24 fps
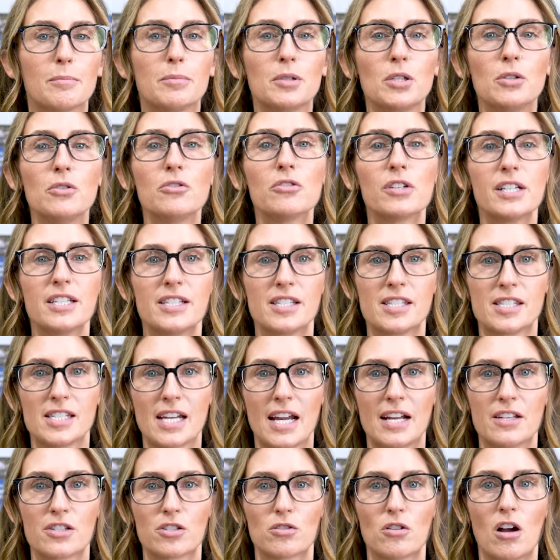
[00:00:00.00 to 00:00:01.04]
Blue-green
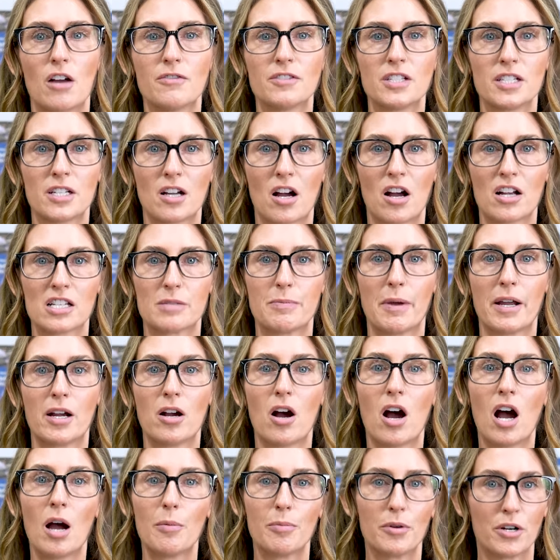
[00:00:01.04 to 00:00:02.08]
stains are often caused by
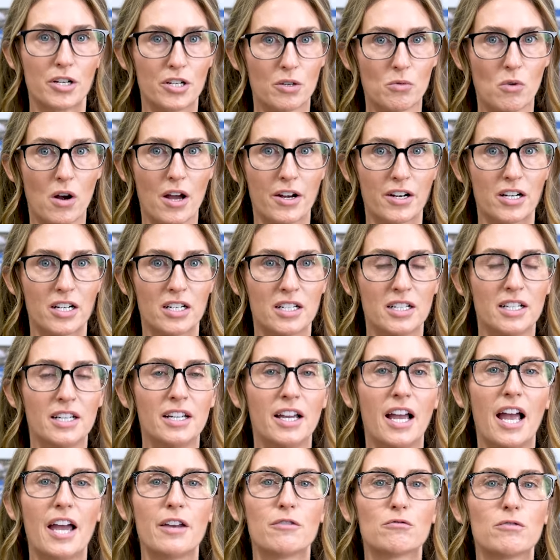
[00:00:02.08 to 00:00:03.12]
copper in your water,
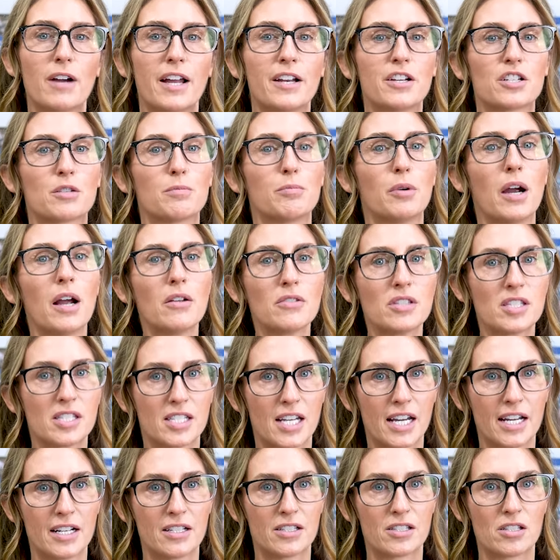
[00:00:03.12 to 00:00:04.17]
and reddish-brown
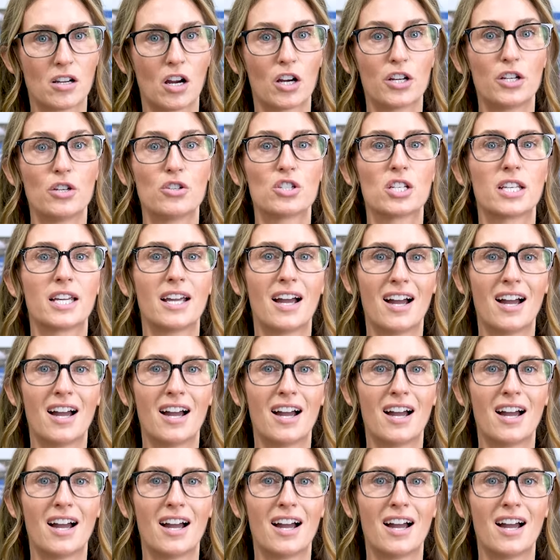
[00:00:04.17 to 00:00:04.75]
stains are usually